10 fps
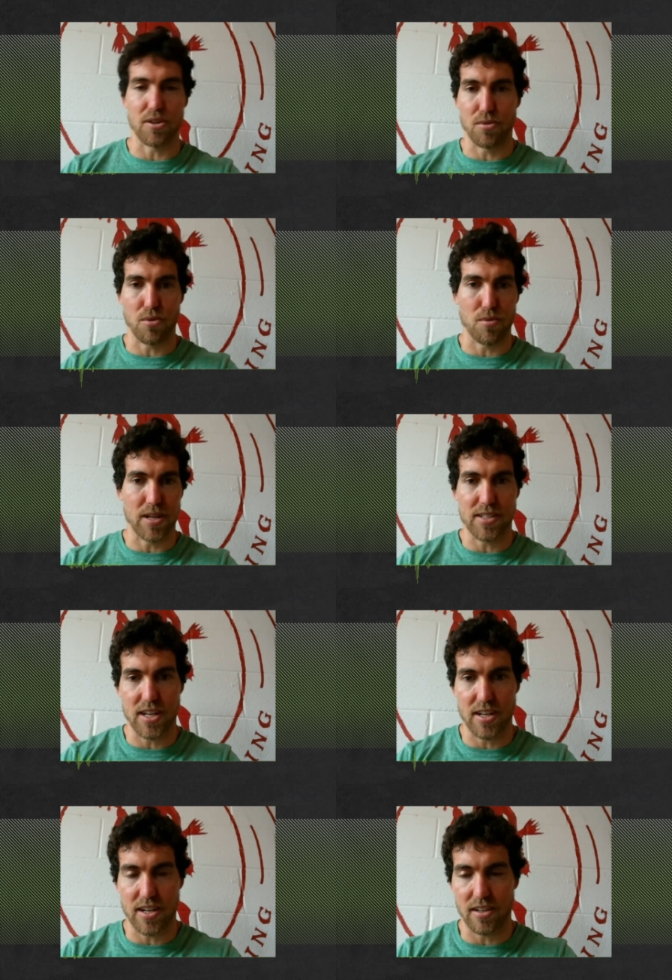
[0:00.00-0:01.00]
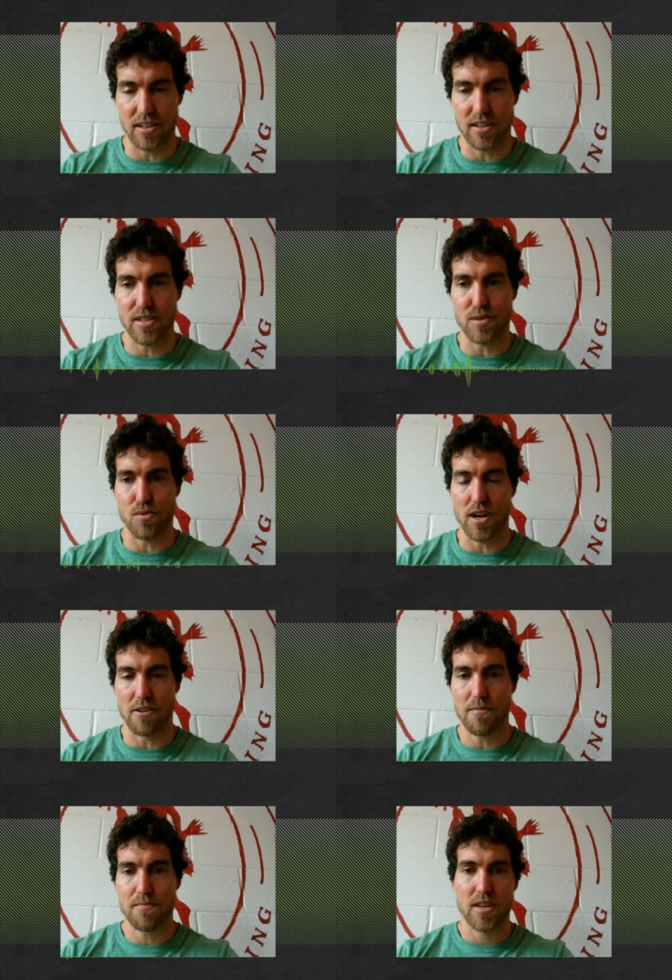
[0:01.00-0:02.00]
or, or maintaining as
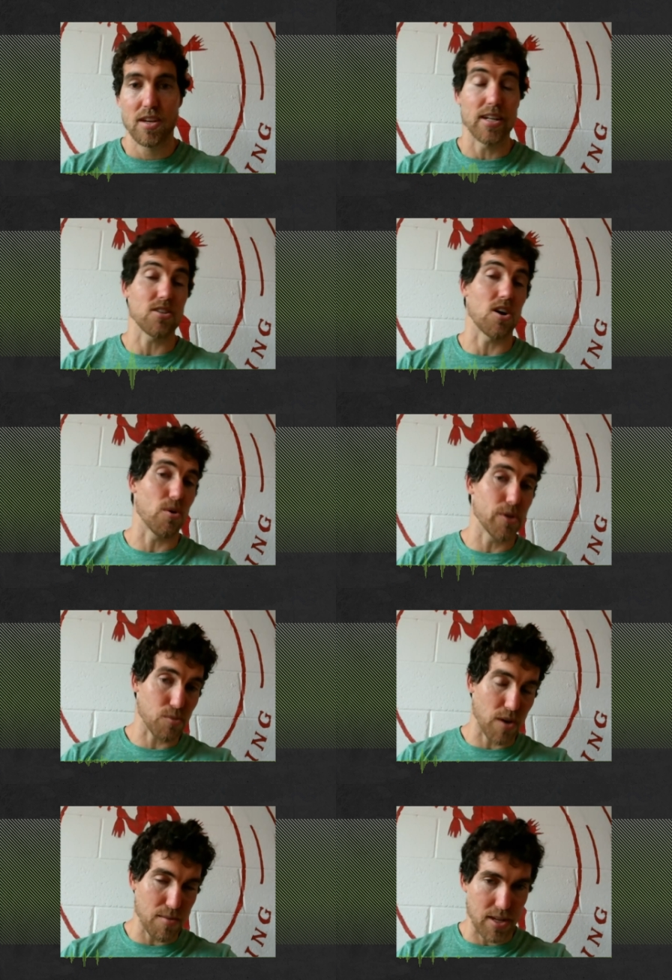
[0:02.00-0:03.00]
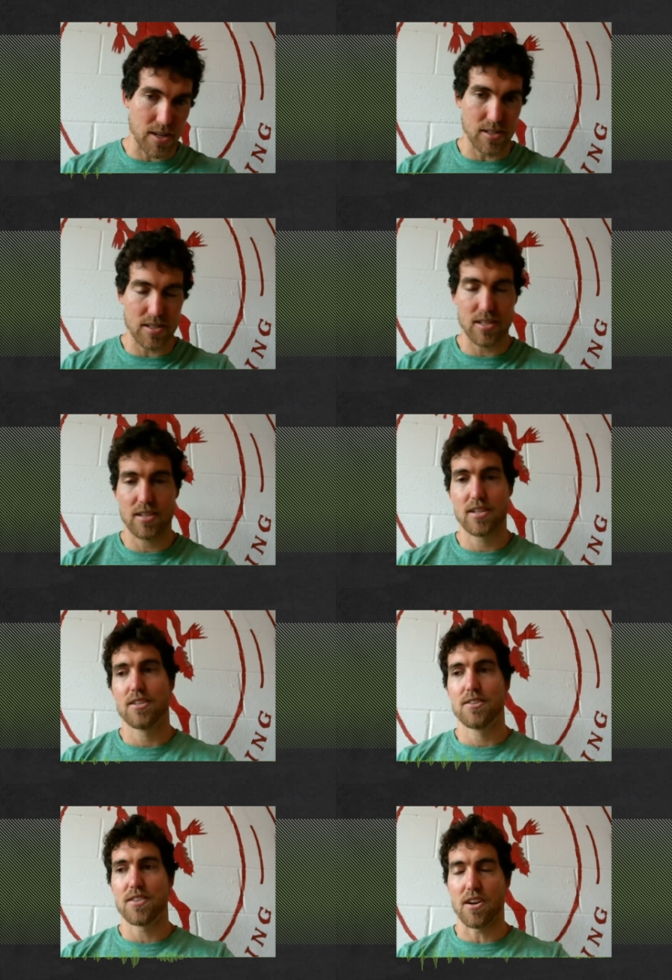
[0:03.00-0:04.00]
well. It's always white beans.
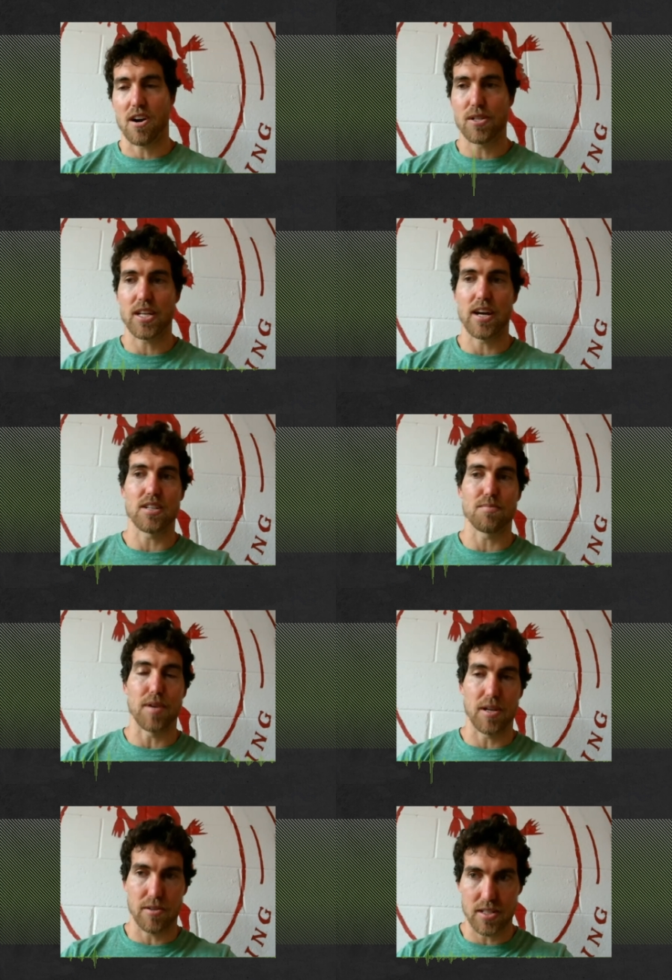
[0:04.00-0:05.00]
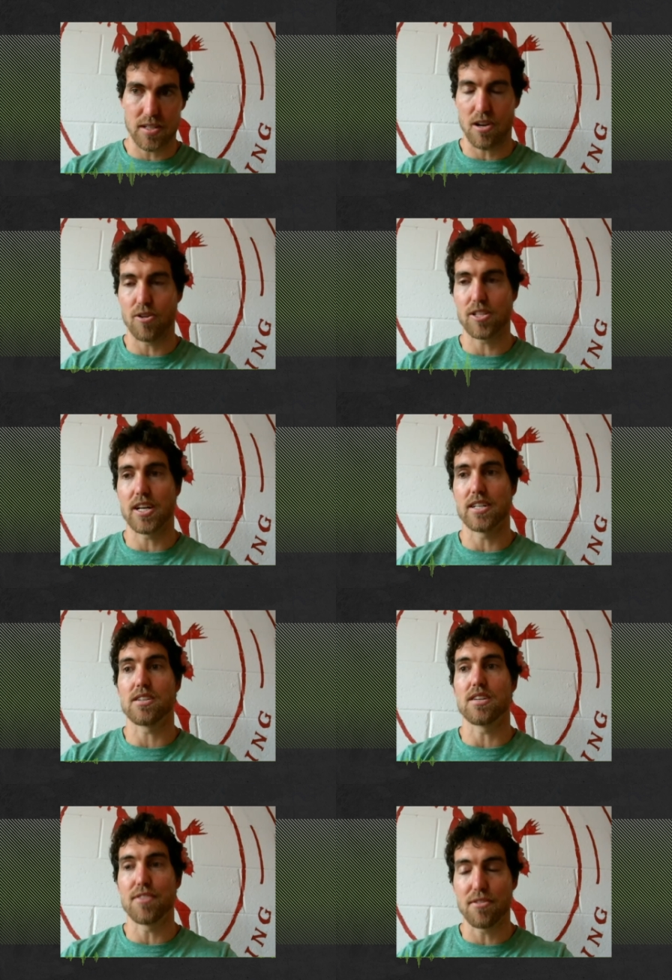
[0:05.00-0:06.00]
It always has berries. It always has
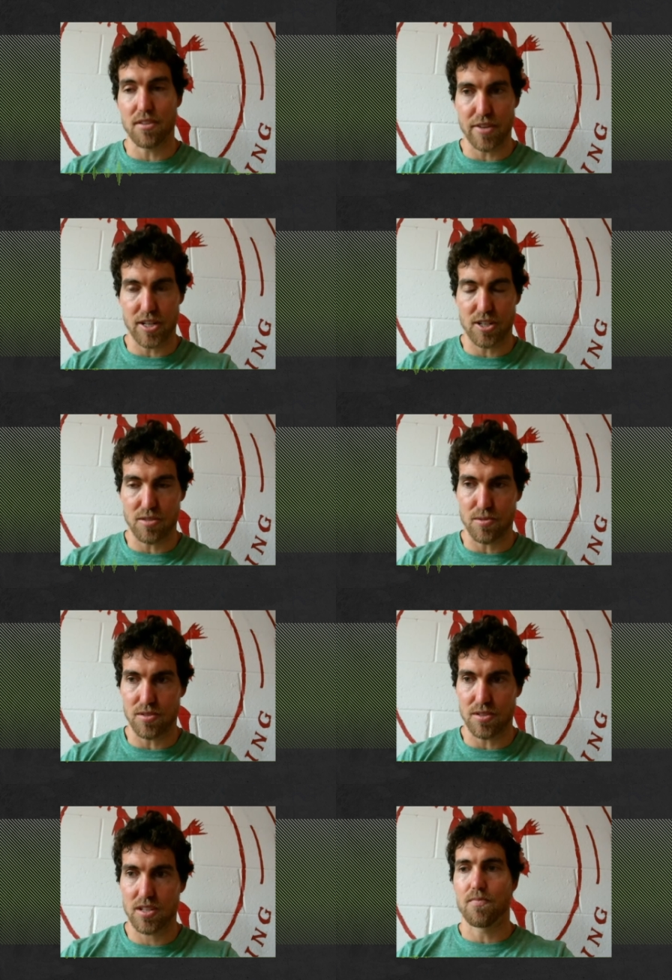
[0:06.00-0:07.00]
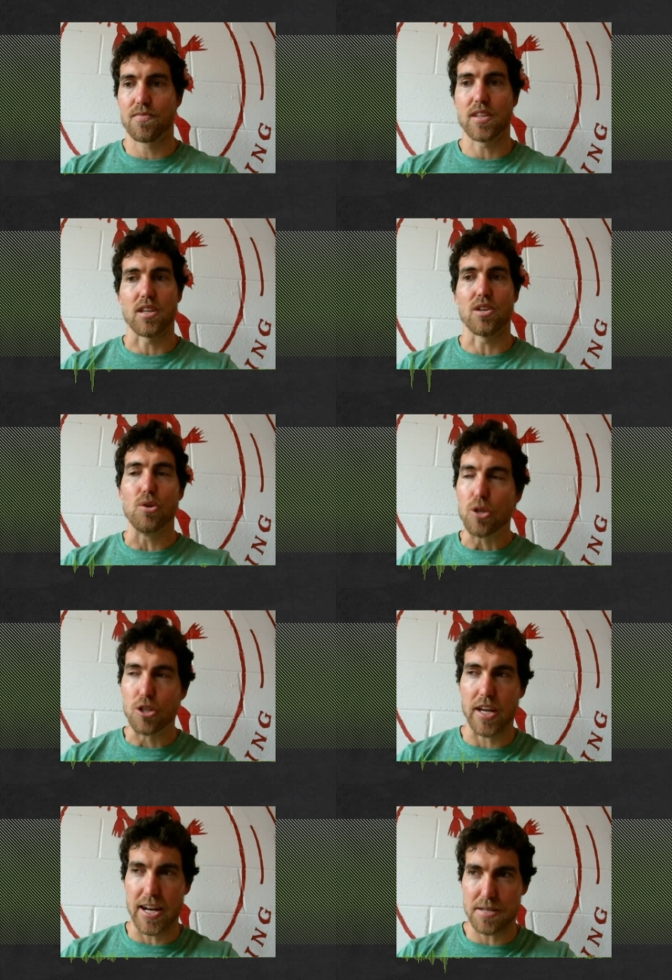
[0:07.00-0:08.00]
leafy green vegetables.
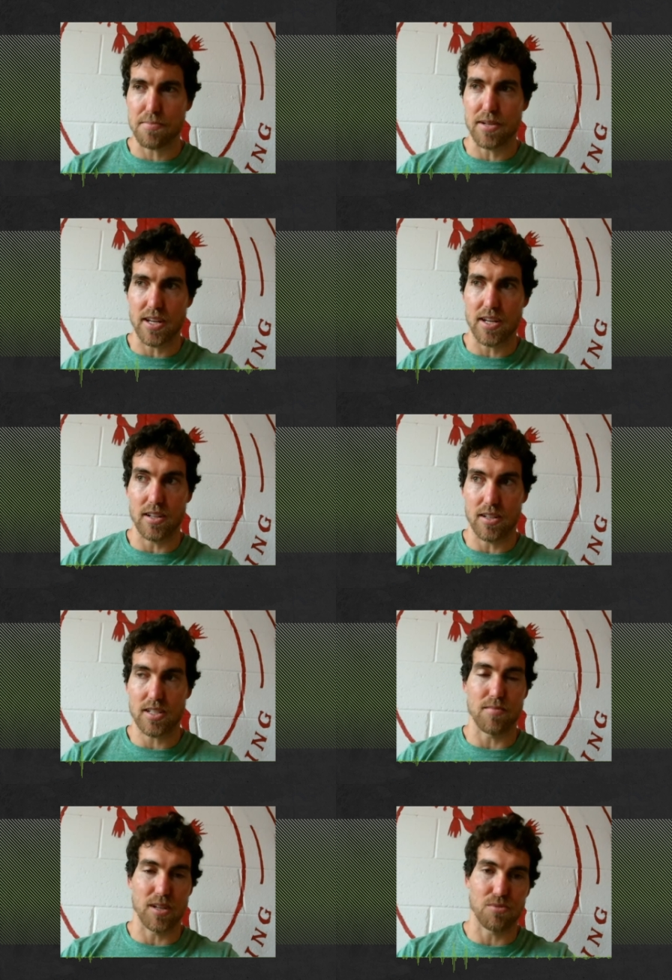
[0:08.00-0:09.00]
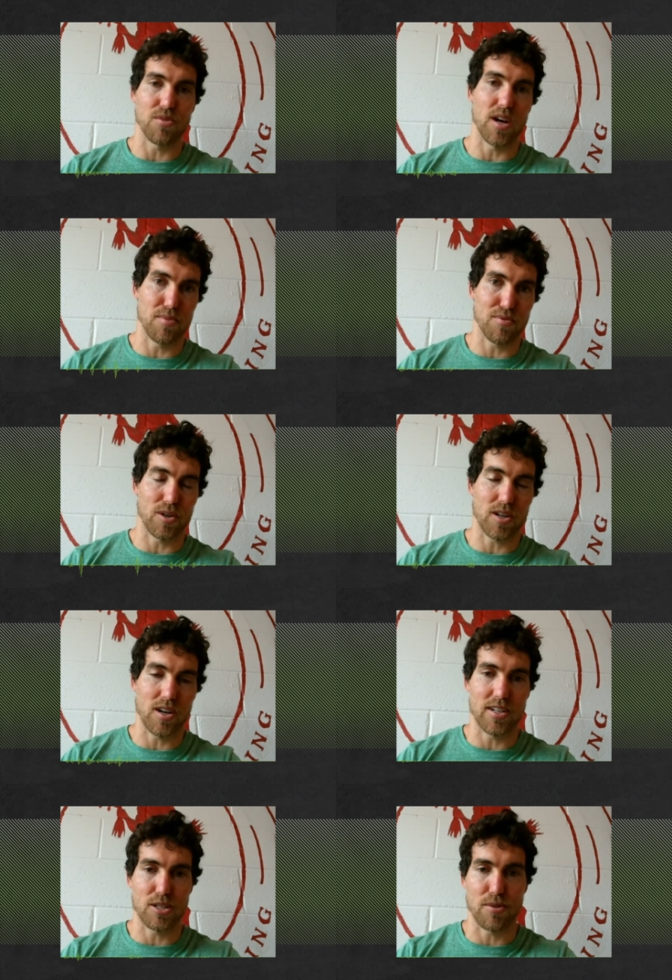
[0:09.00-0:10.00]
Usually has a banana, unless I'm like right before
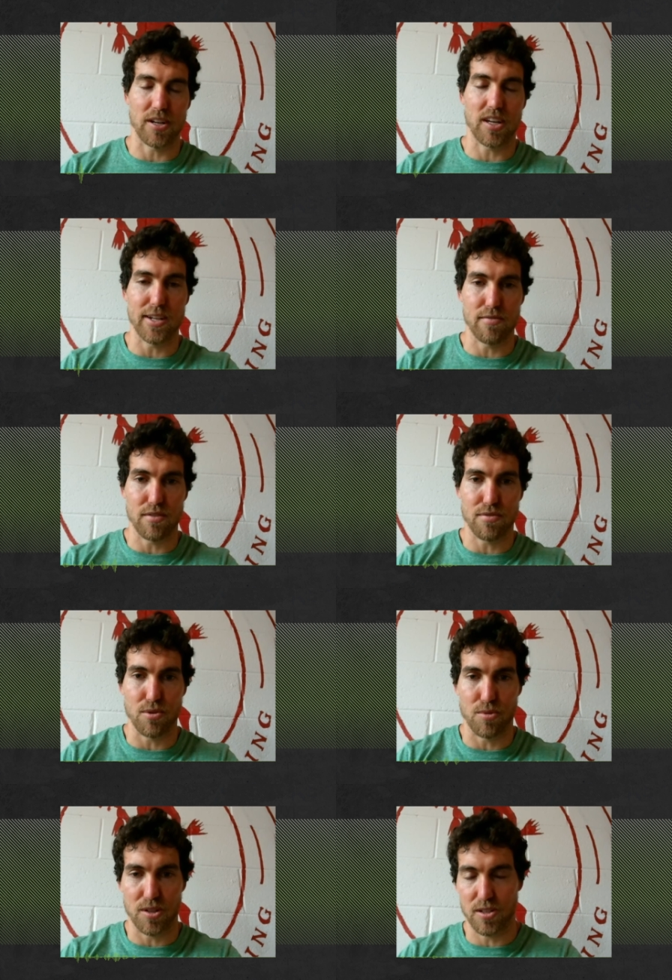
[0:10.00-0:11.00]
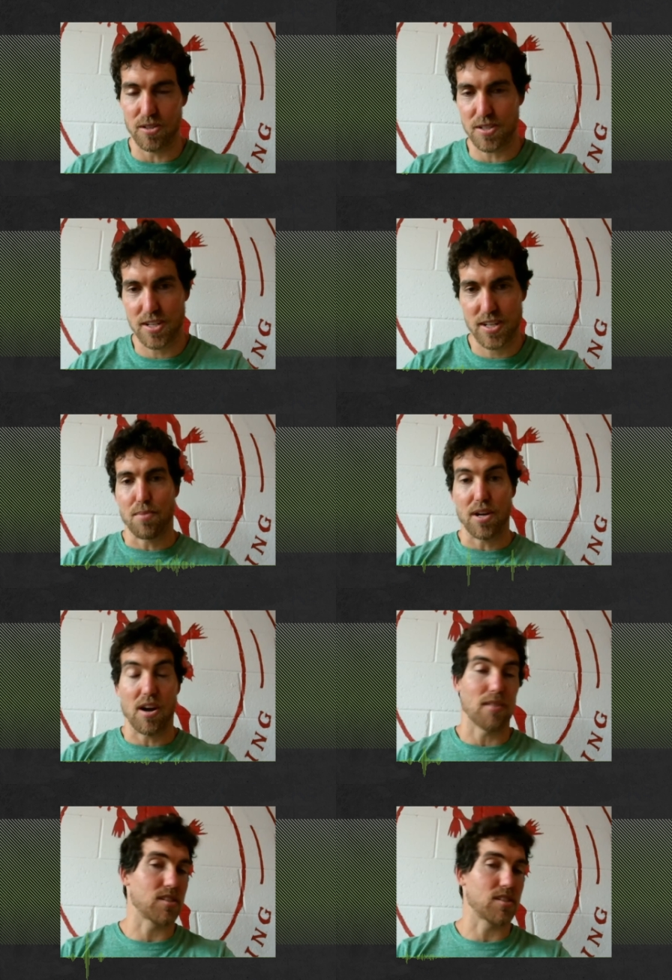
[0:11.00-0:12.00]
contest when I can't even afford one of those. But
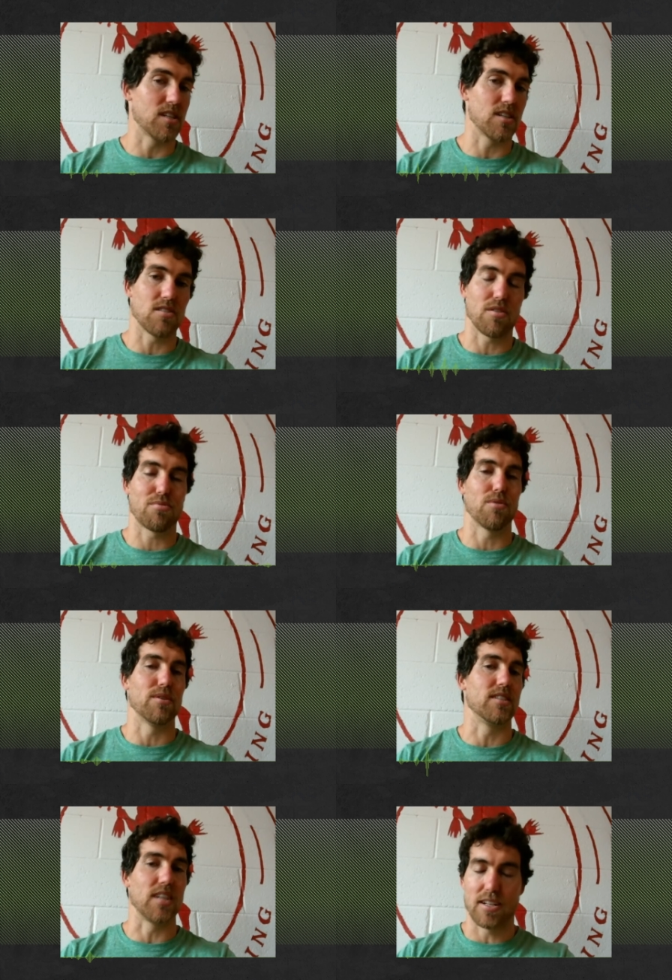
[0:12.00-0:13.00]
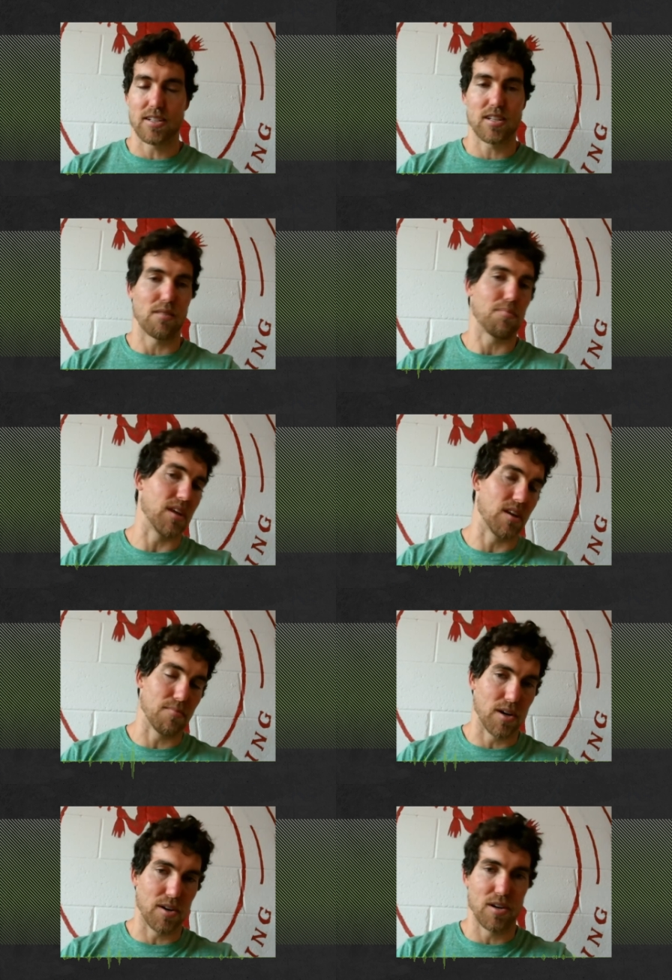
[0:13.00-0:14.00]
off season, I'll throw in dates and peanut
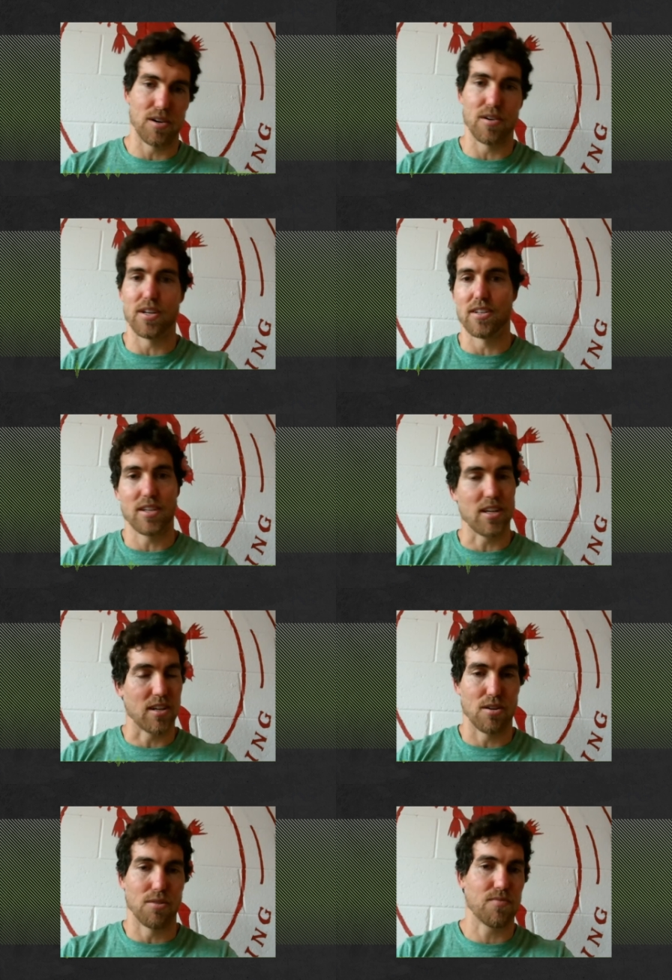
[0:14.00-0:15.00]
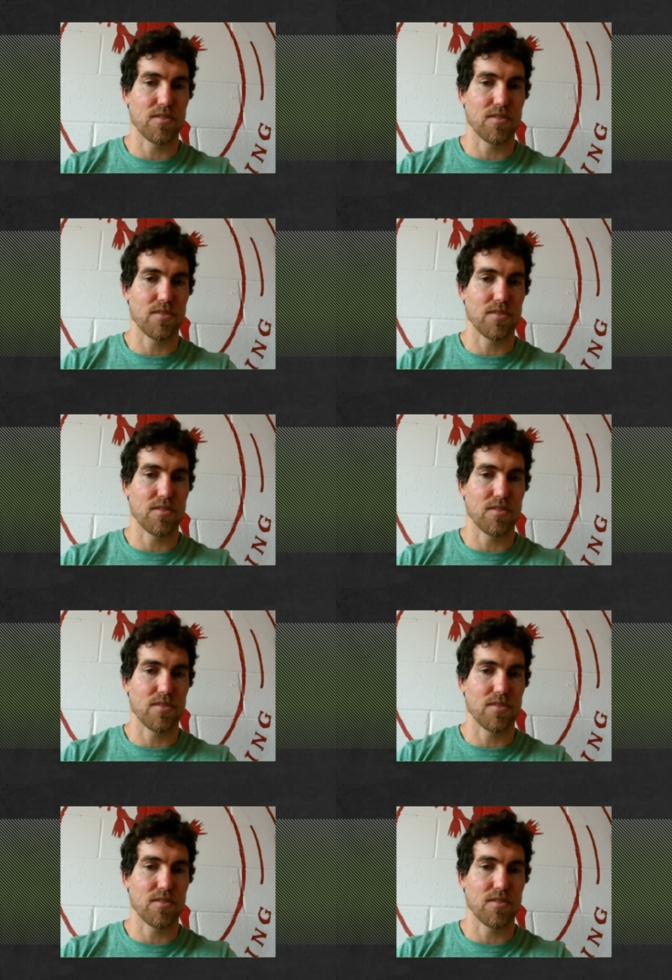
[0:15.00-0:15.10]
butter and, you know,